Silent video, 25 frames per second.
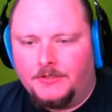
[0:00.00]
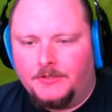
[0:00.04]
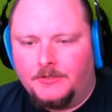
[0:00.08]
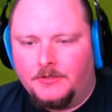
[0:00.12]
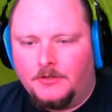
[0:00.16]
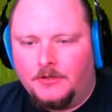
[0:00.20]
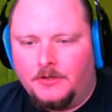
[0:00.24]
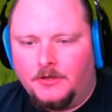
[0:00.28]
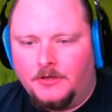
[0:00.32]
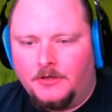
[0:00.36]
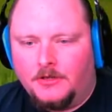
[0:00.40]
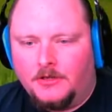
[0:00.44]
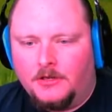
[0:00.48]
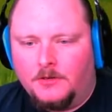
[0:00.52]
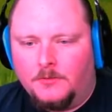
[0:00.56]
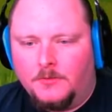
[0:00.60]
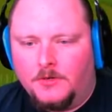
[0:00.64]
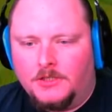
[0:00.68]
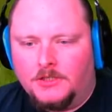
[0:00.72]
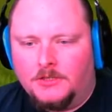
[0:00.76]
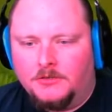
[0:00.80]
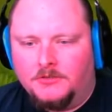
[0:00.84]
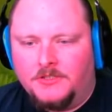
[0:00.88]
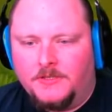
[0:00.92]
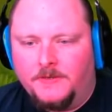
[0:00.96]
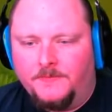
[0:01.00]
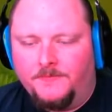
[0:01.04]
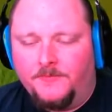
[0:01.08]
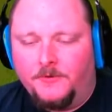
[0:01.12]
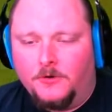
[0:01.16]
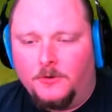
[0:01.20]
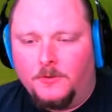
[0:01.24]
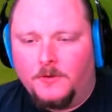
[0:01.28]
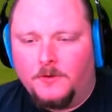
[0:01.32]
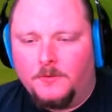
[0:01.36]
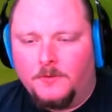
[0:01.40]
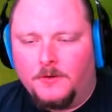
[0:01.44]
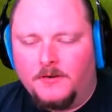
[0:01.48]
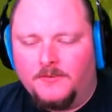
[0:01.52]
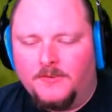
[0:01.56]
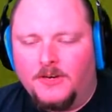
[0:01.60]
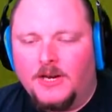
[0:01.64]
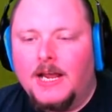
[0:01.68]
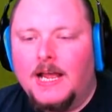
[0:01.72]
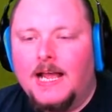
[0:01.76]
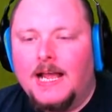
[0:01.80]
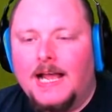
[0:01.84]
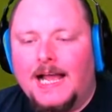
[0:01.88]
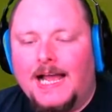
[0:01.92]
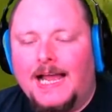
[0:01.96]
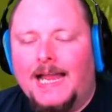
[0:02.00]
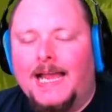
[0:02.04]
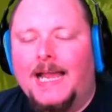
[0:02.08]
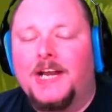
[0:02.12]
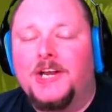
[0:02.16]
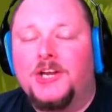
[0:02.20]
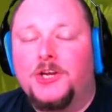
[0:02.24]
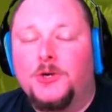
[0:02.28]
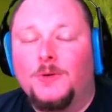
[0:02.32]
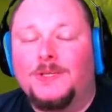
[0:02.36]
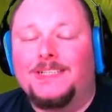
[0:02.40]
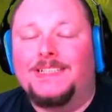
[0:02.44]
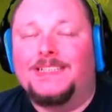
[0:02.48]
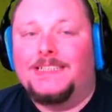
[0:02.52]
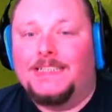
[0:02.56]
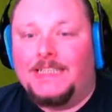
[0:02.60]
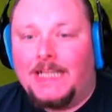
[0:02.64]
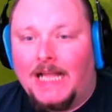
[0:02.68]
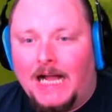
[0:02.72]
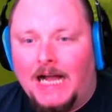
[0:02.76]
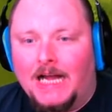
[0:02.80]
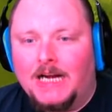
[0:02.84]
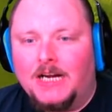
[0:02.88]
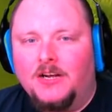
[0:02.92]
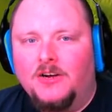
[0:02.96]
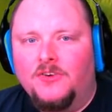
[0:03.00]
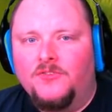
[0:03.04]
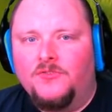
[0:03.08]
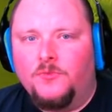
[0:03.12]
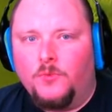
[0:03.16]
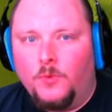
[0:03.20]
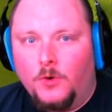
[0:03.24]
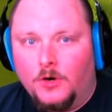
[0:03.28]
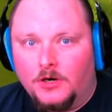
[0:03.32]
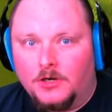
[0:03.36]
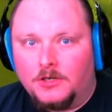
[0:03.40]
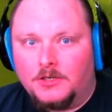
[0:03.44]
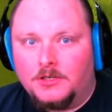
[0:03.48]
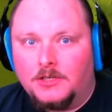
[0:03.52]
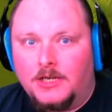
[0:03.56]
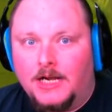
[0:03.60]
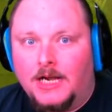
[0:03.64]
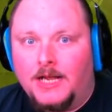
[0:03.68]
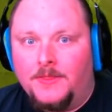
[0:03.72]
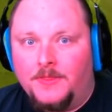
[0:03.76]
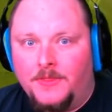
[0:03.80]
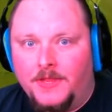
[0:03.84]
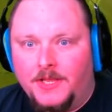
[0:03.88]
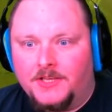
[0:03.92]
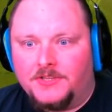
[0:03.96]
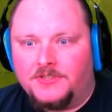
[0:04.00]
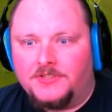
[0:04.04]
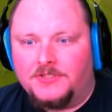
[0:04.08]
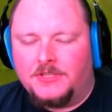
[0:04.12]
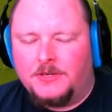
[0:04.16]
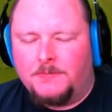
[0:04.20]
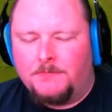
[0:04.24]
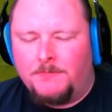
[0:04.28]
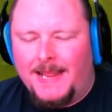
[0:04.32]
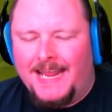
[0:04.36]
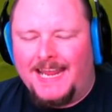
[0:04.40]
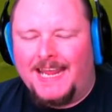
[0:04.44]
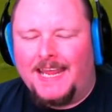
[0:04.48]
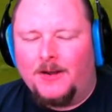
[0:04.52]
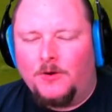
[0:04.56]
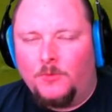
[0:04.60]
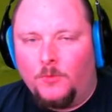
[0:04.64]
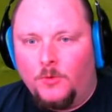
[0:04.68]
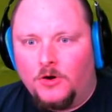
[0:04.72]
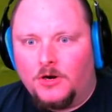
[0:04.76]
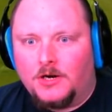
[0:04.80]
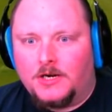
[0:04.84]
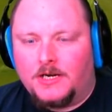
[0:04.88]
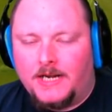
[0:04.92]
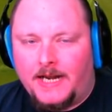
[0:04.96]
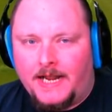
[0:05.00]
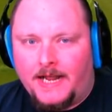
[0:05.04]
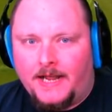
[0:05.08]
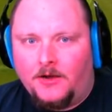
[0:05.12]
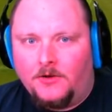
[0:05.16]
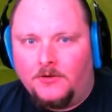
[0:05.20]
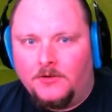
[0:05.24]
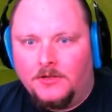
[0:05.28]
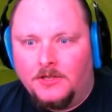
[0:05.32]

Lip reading: Oh, a little step forward, whatever. I had to do a lot of work on this to make it work now.